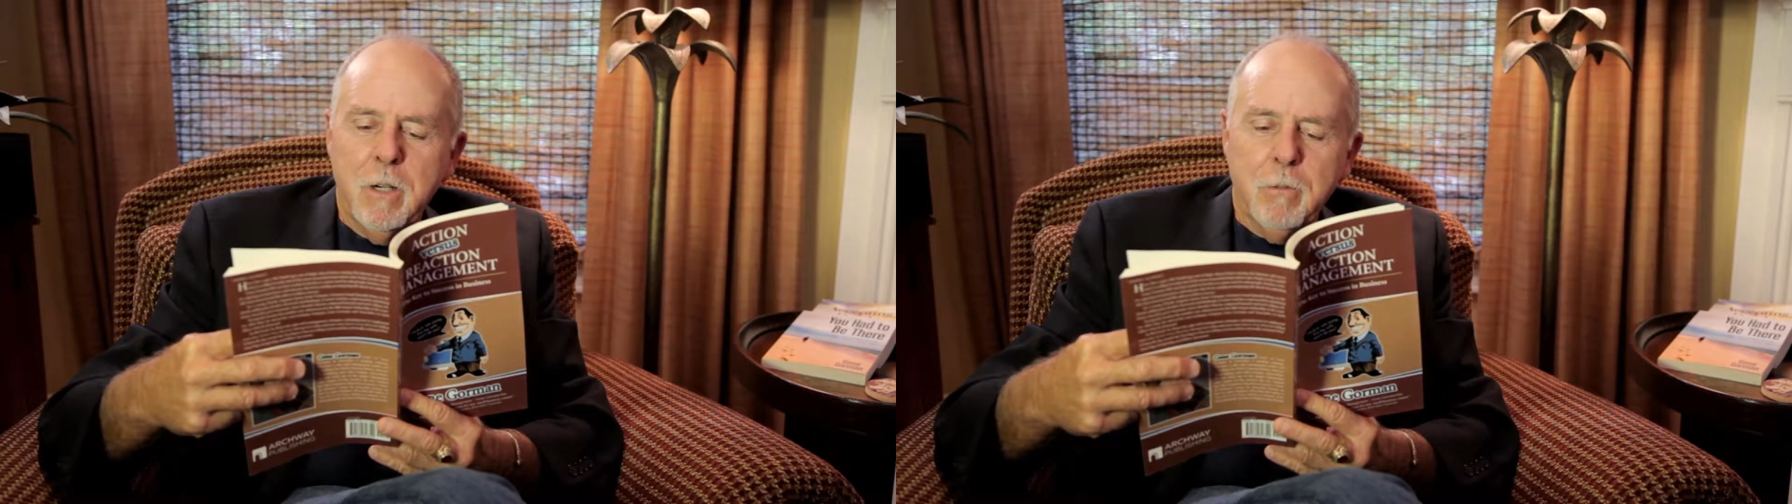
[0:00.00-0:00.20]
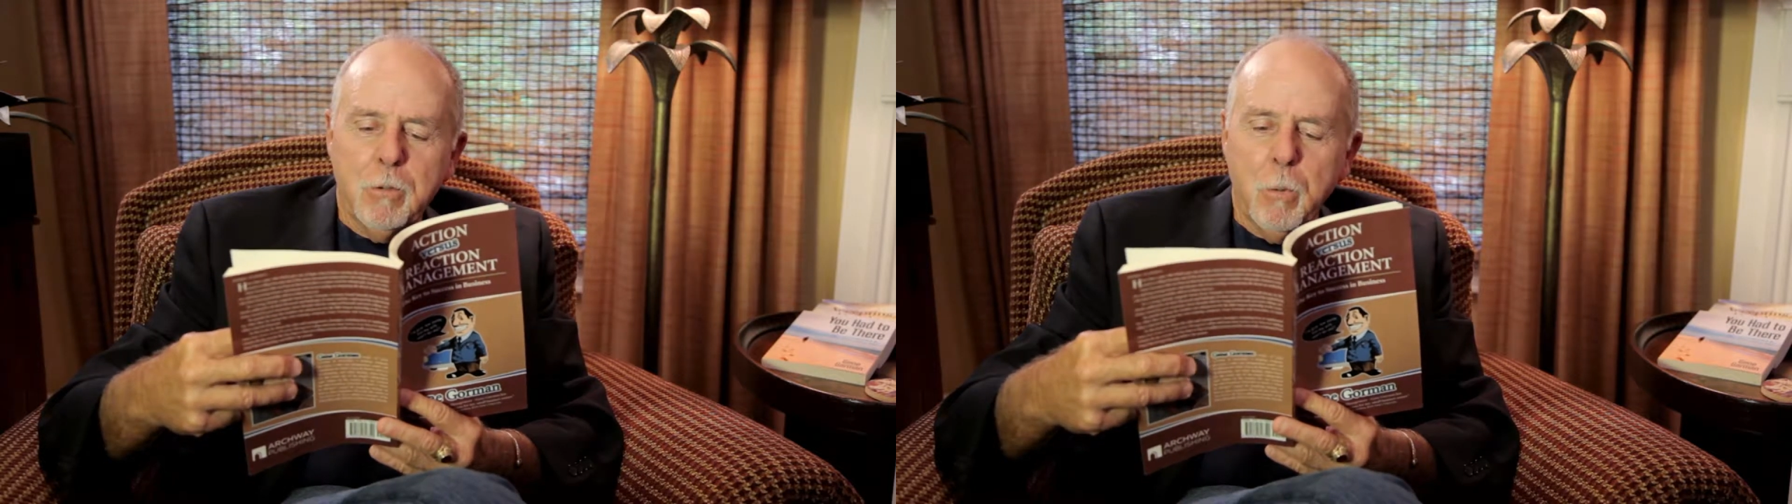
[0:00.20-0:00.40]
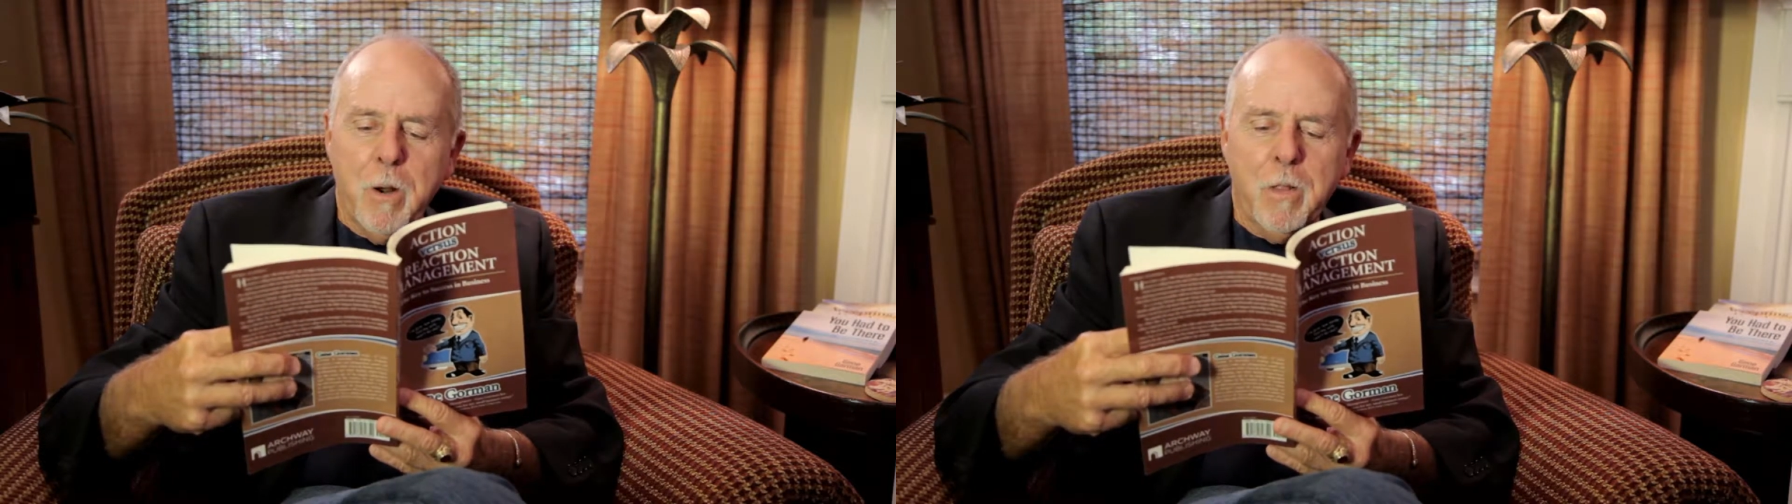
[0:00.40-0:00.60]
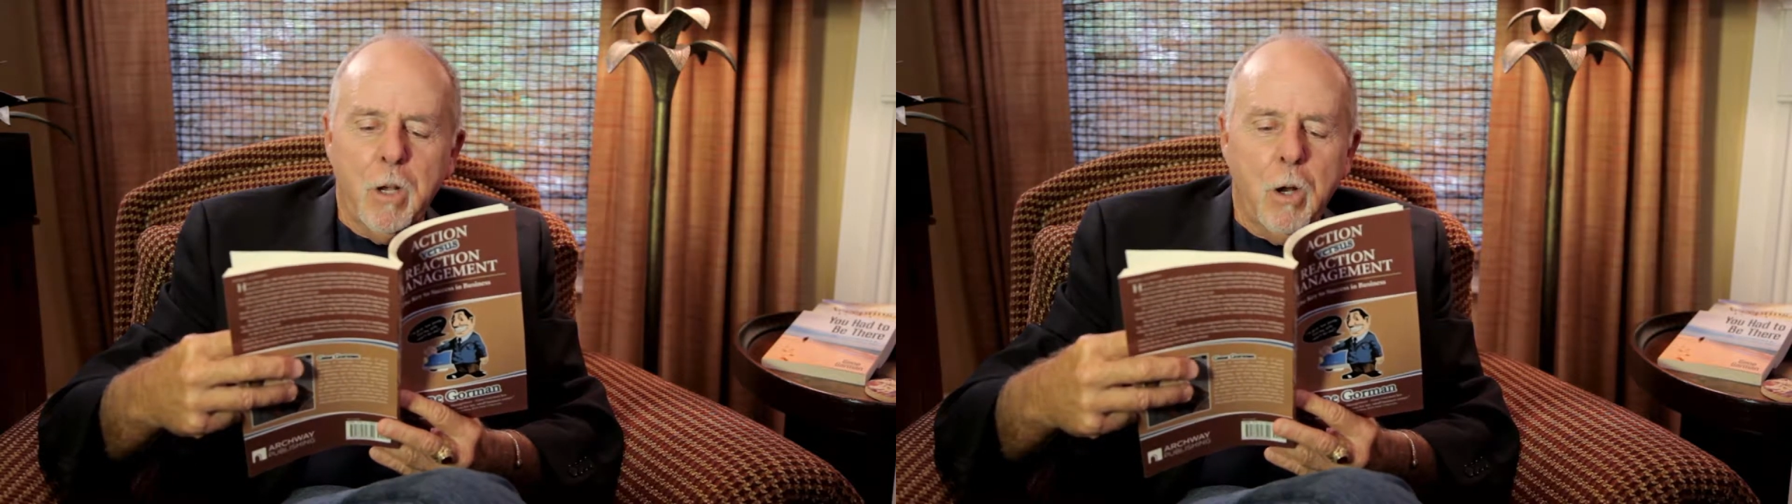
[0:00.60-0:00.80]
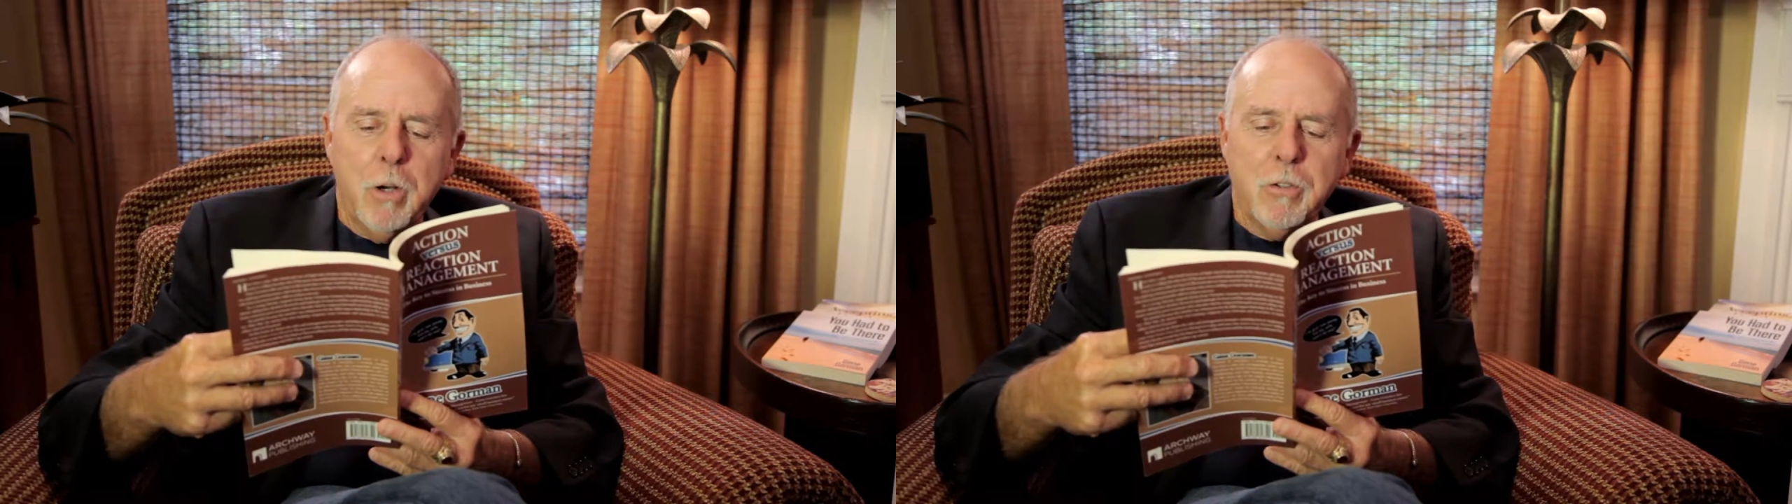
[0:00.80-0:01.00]
for one of the
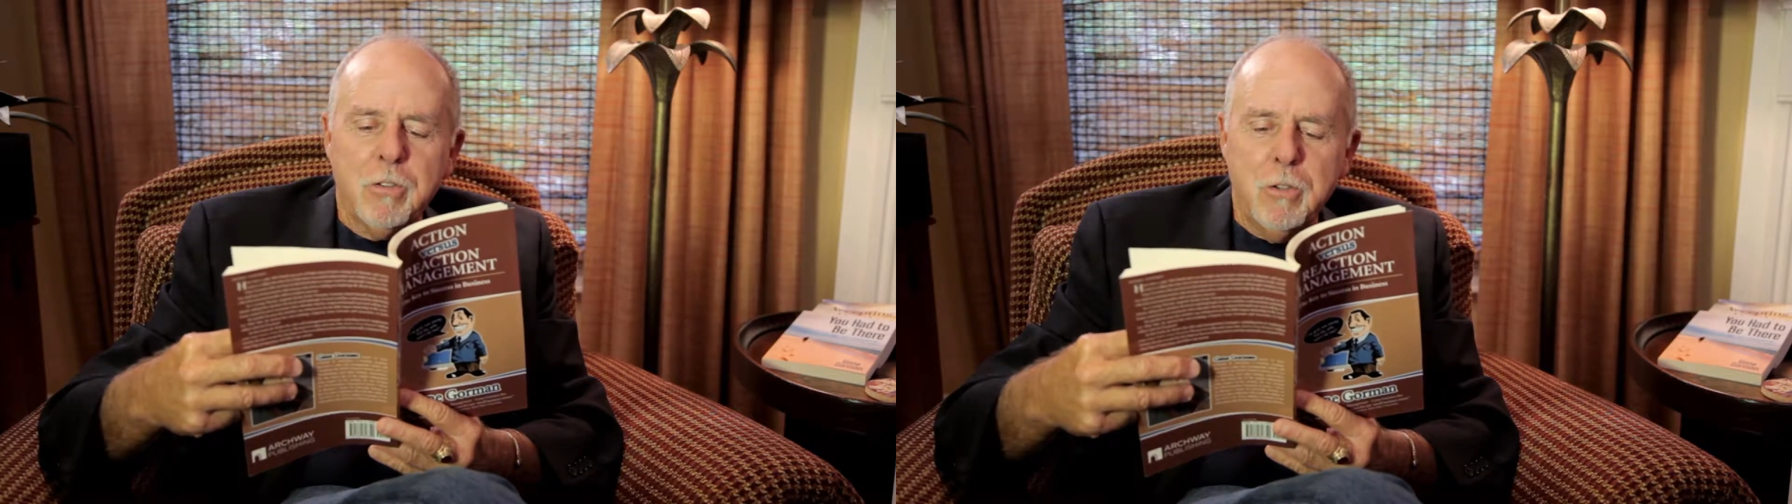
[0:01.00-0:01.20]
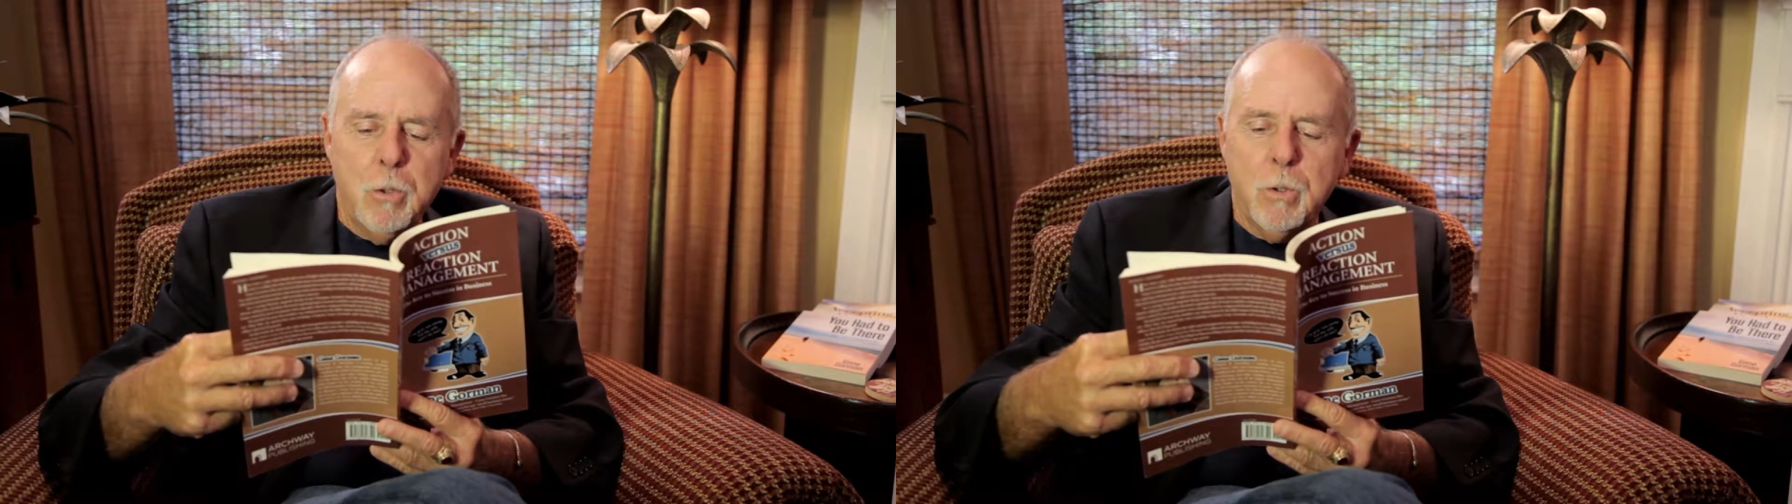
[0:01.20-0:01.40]
largest new